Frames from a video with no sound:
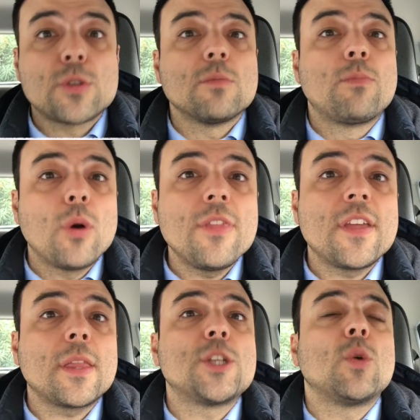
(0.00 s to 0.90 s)
important thing
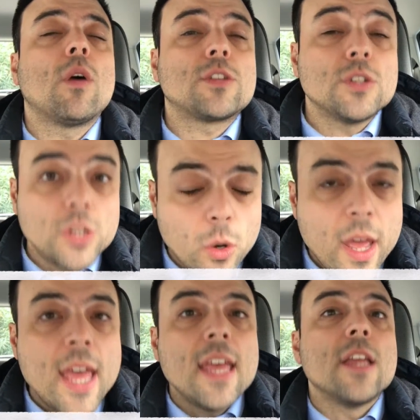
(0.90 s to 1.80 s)
that you want to do
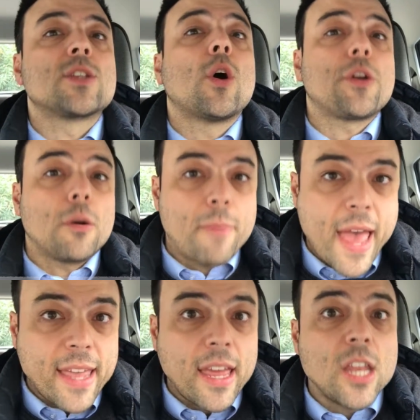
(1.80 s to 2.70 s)
is go to your
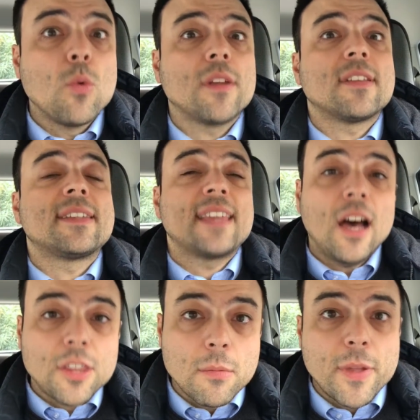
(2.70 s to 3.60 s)
bank and you want to tell
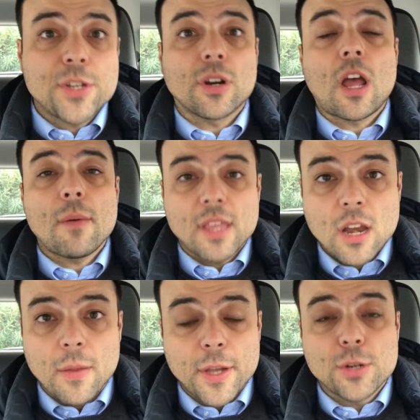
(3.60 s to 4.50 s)
them that you're coming
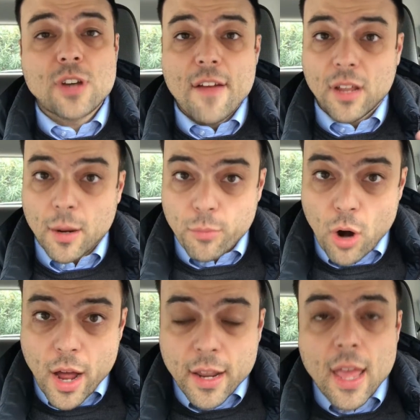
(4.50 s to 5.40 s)
here, that you're traveling
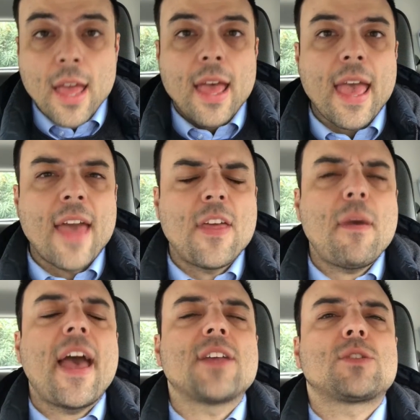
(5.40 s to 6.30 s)
abroad, and they may
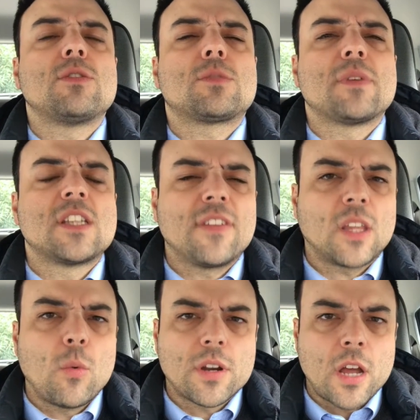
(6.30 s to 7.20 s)
ask you specifically
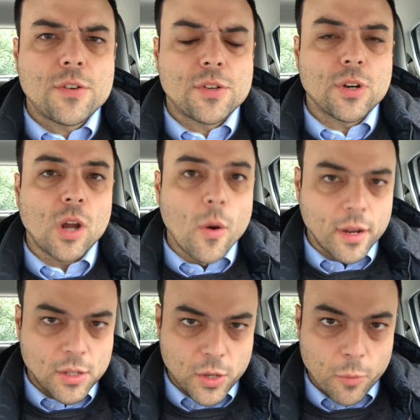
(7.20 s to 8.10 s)
what countries you're going
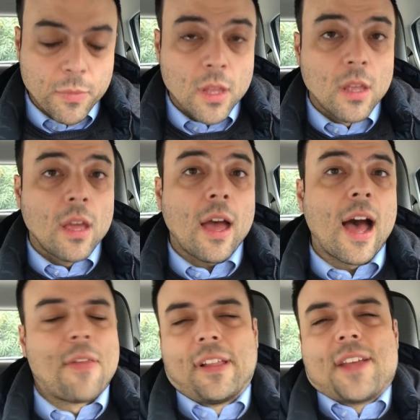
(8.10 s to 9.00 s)
to.
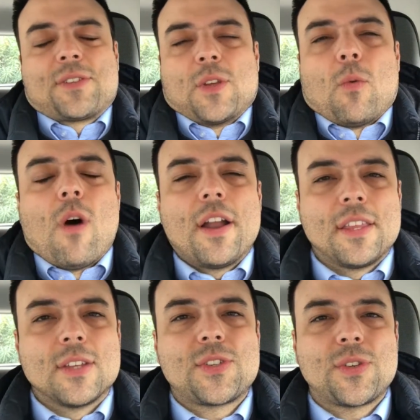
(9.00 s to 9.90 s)
The last thing you want
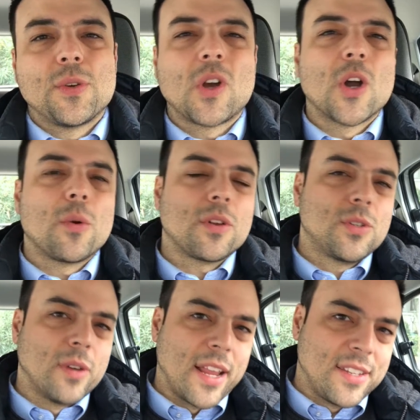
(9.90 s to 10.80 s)
is to go to
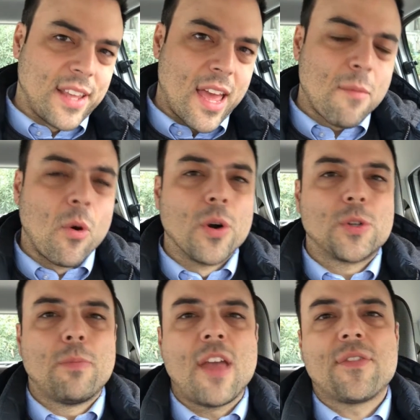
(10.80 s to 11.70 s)
an ATM or to pay for